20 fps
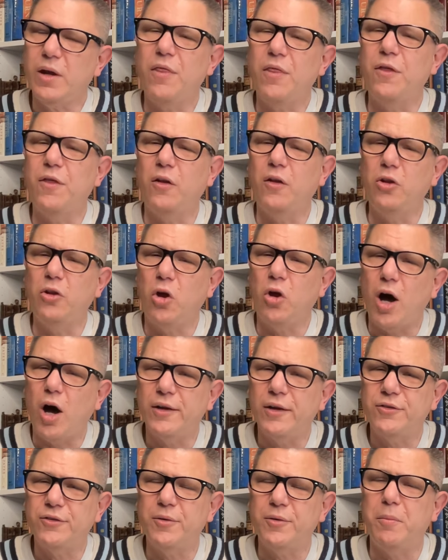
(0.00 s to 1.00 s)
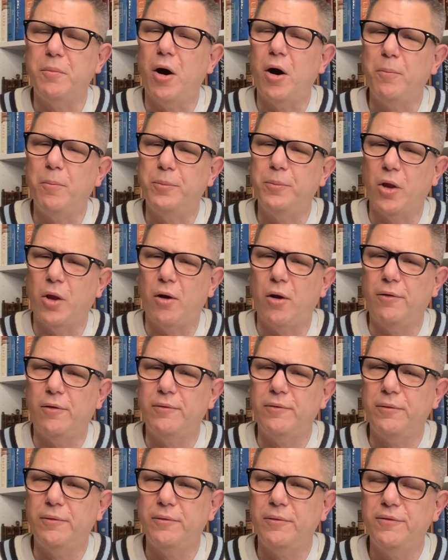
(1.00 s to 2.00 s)
the Lost
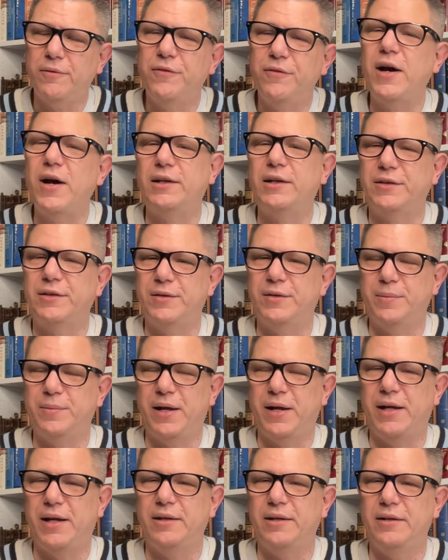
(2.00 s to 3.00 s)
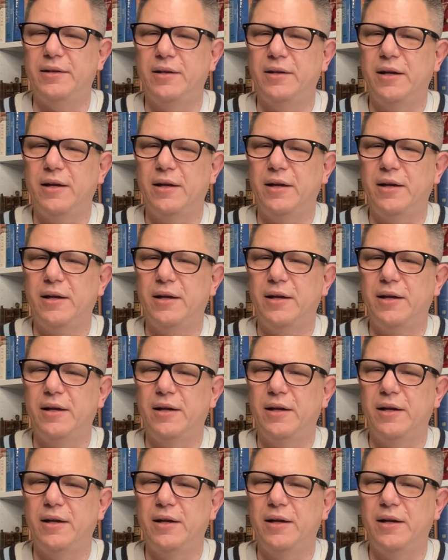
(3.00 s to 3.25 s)
Montblanc Fountain Pen.